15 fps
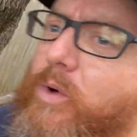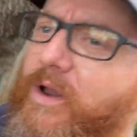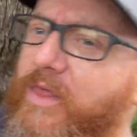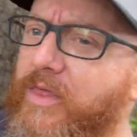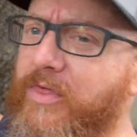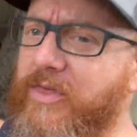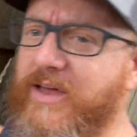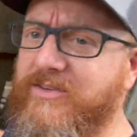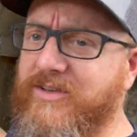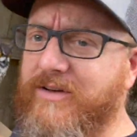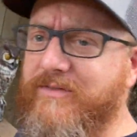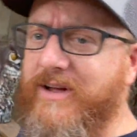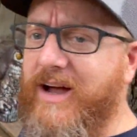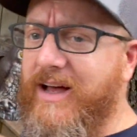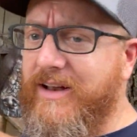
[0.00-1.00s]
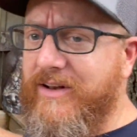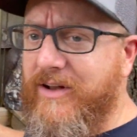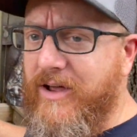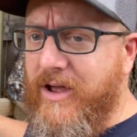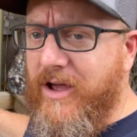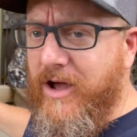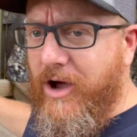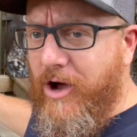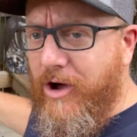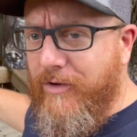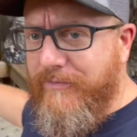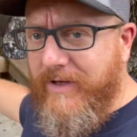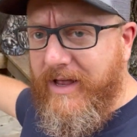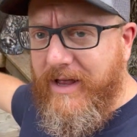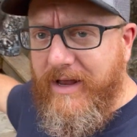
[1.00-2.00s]
of the things I've gotten
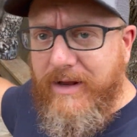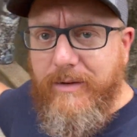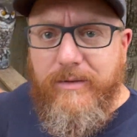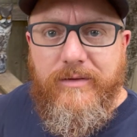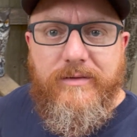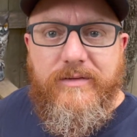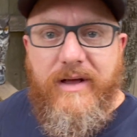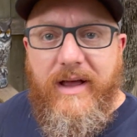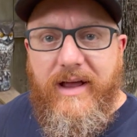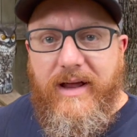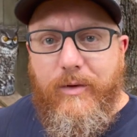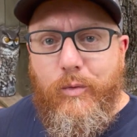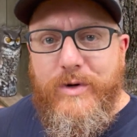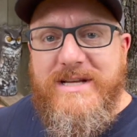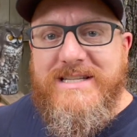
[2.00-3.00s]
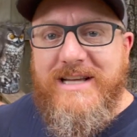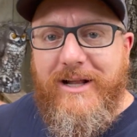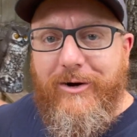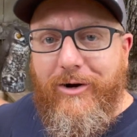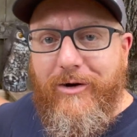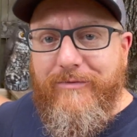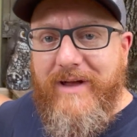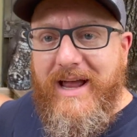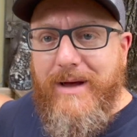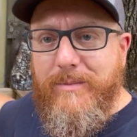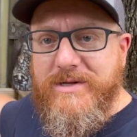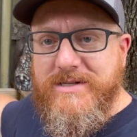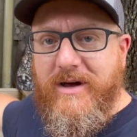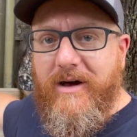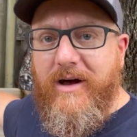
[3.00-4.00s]
off a reseller off
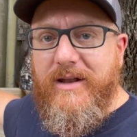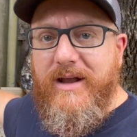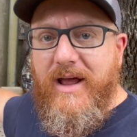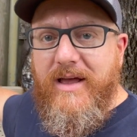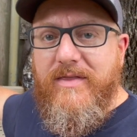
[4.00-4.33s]
Amazon.